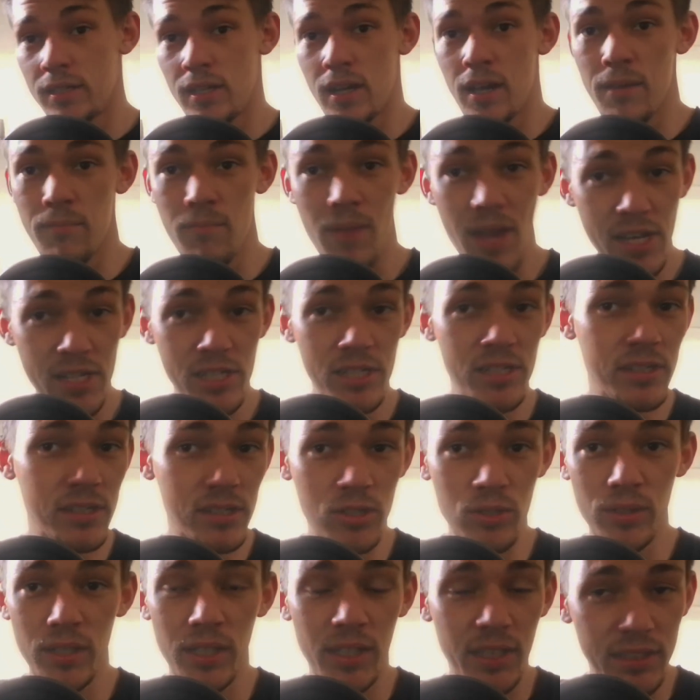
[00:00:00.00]
Now
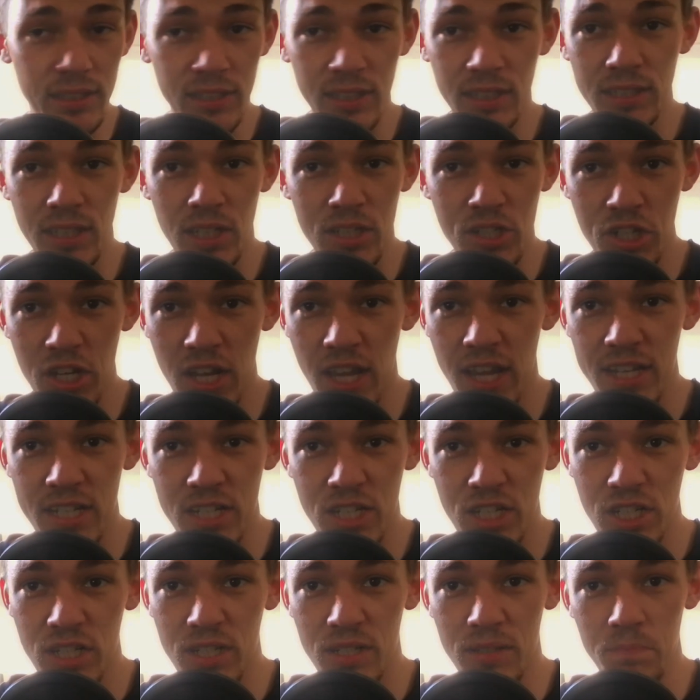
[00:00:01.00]
imagine doing a 600
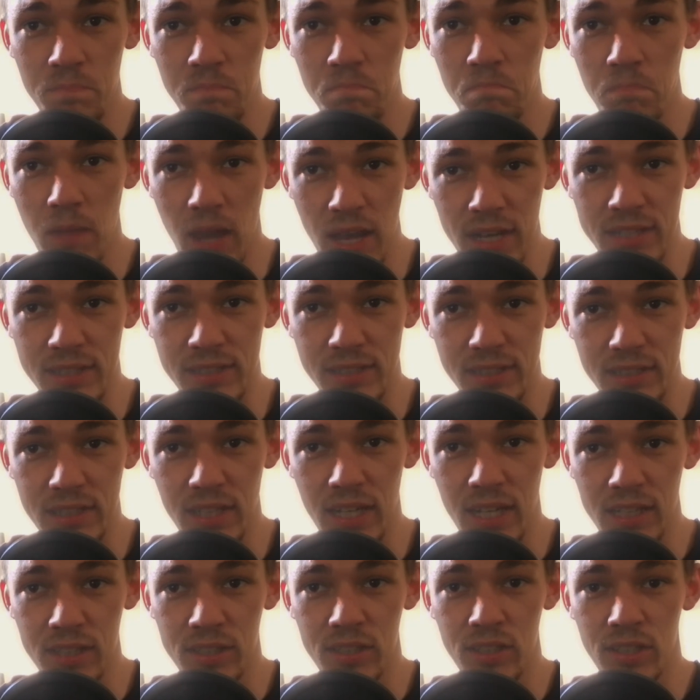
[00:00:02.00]
kg balance.
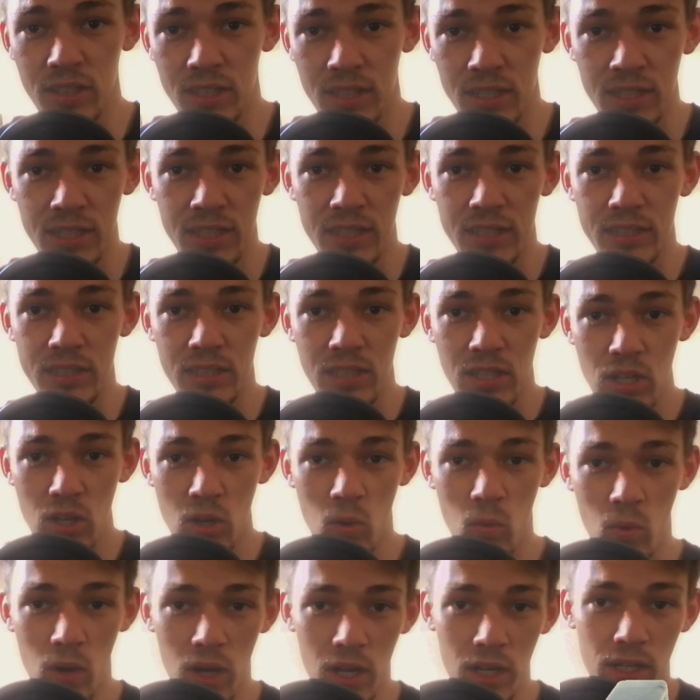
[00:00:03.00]
Like you're gonna need
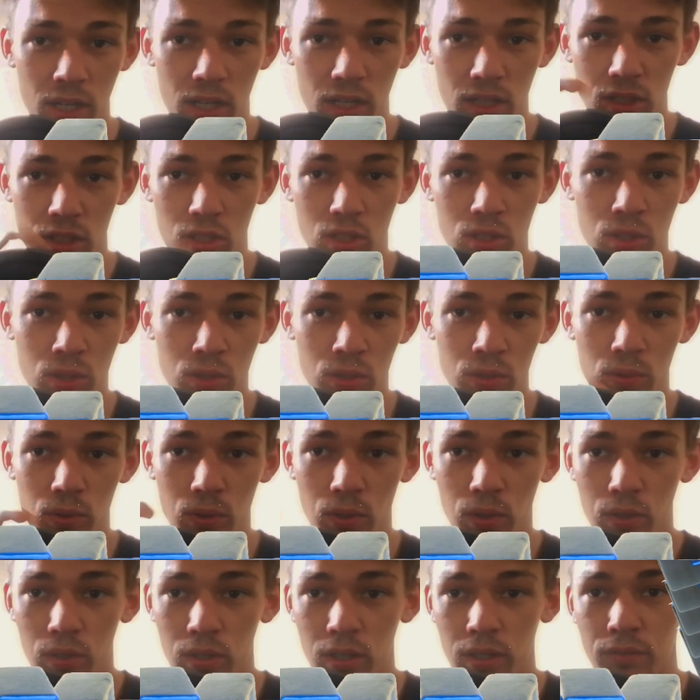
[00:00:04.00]
1, 2,
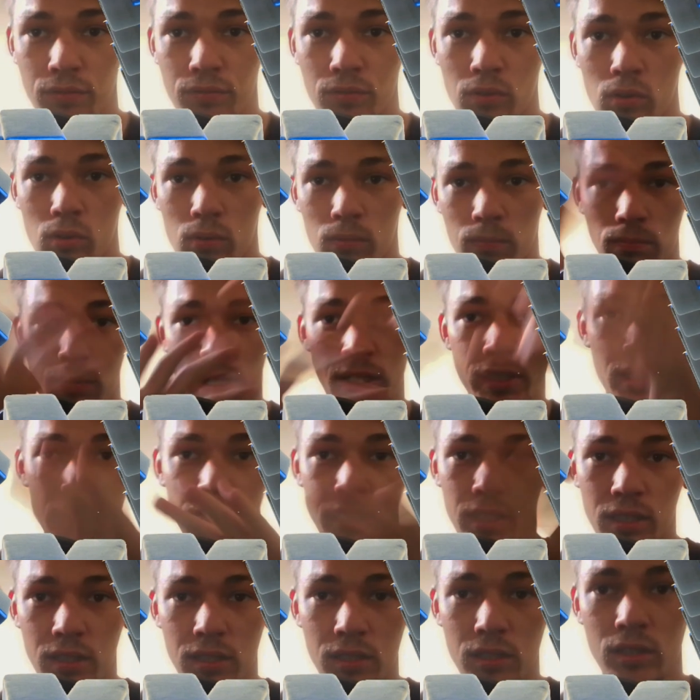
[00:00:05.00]
3, 4,
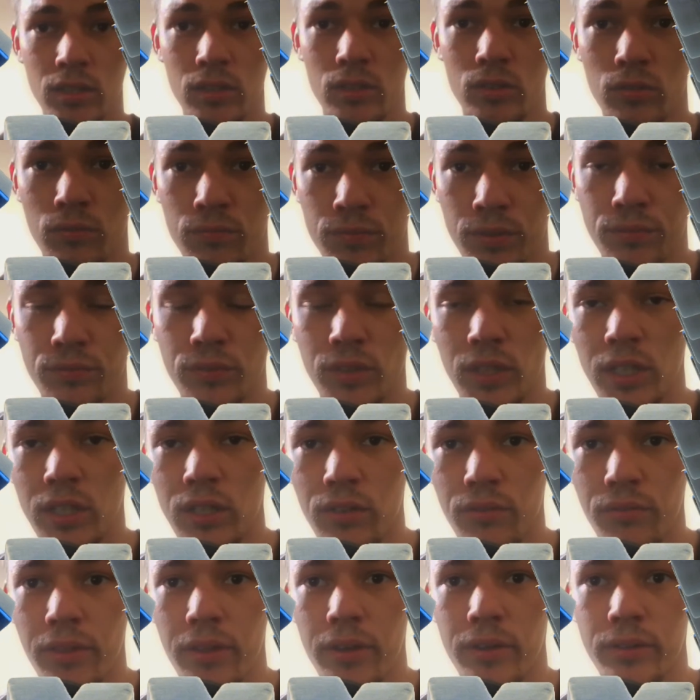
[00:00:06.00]
basically
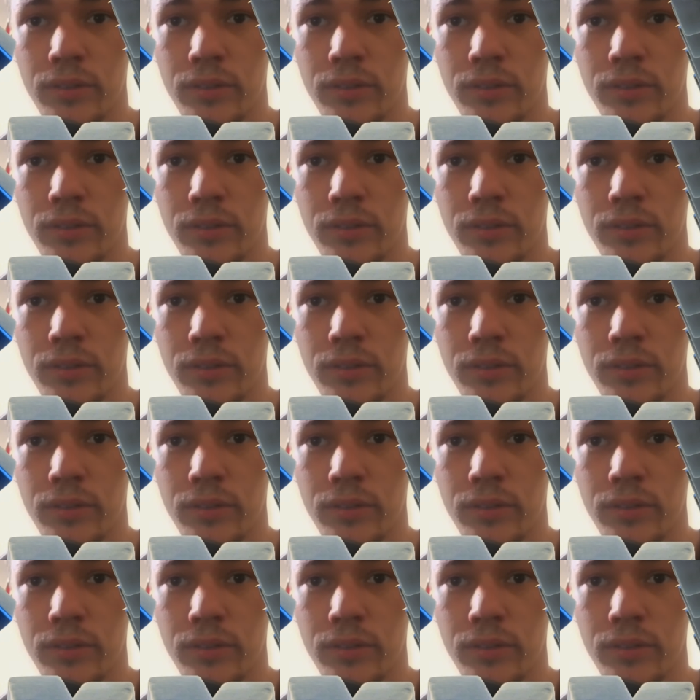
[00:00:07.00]
15 of